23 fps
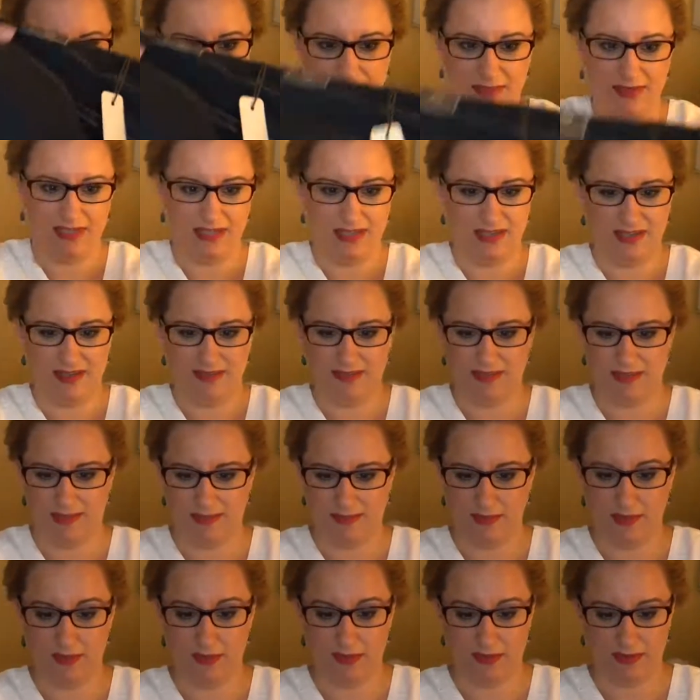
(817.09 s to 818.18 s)
I'm in need of
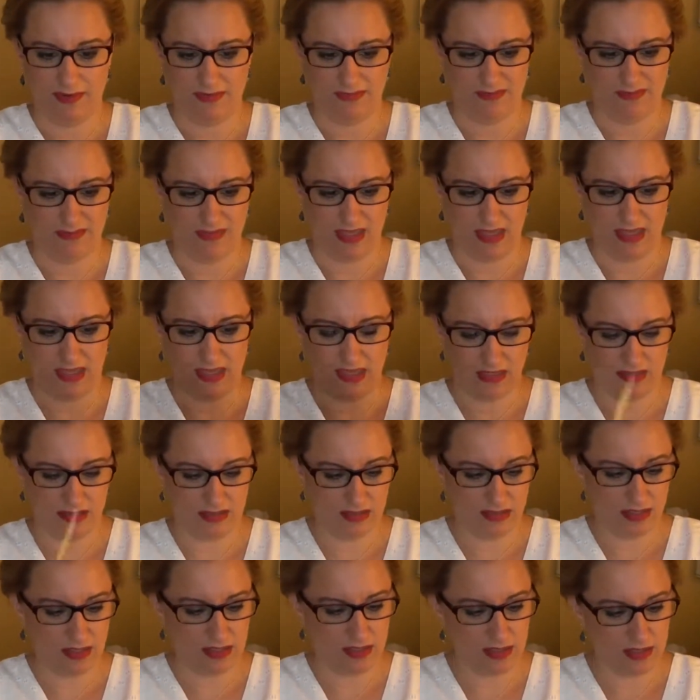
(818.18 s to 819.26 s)
some newer
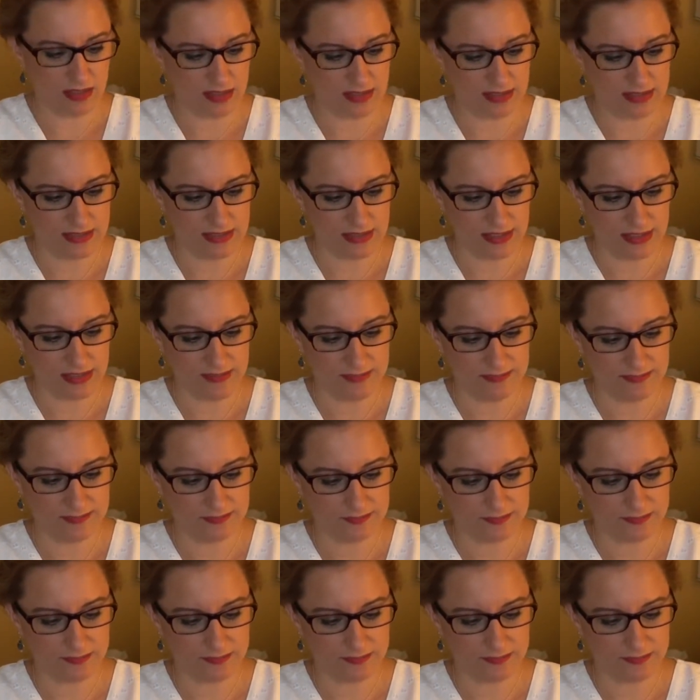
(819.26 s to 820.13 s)
things. Let's see.